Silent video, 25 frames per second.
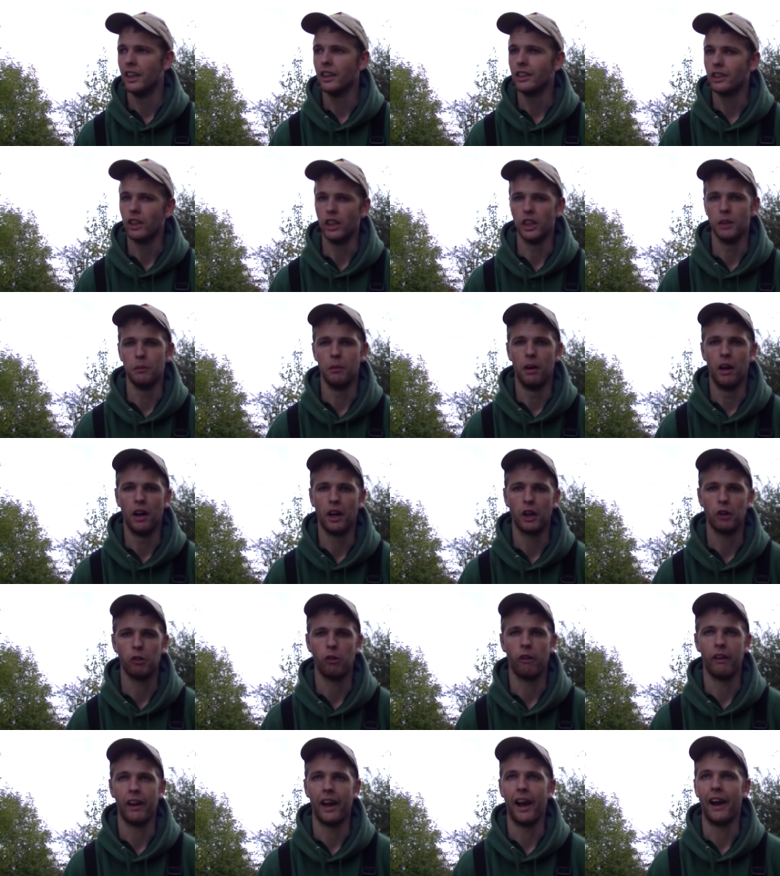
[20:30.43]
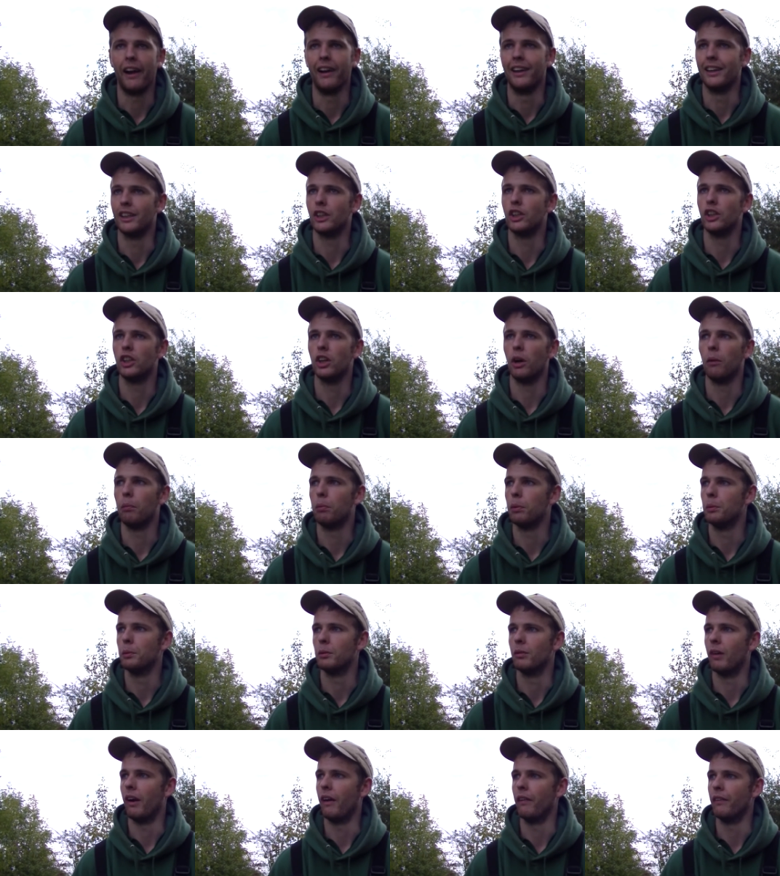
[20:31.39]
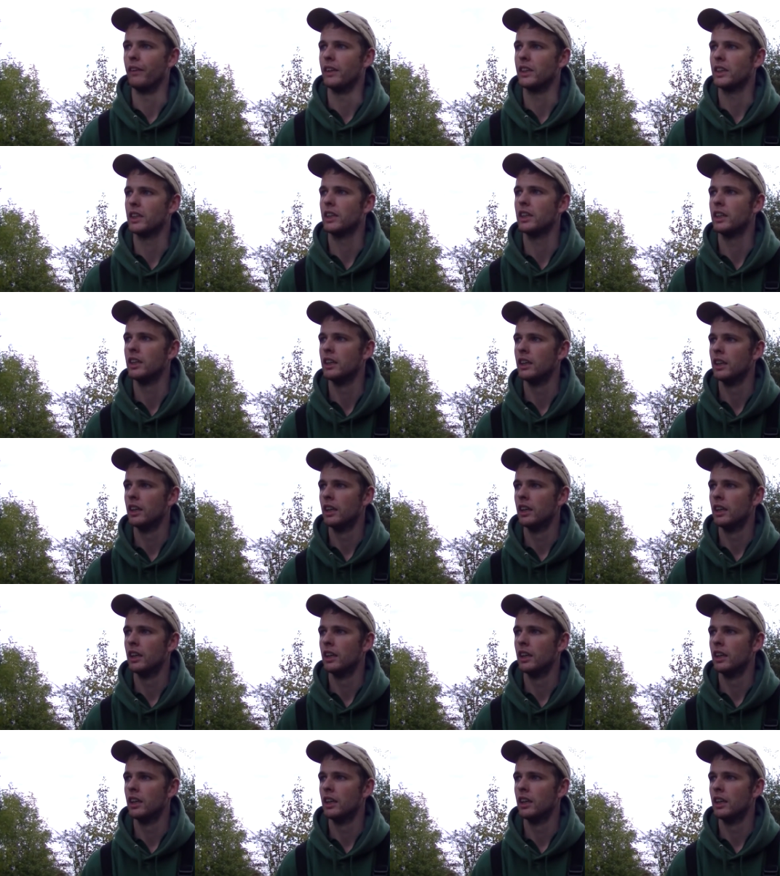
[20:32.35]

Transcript: got the marker rod out and had a good old plumb around this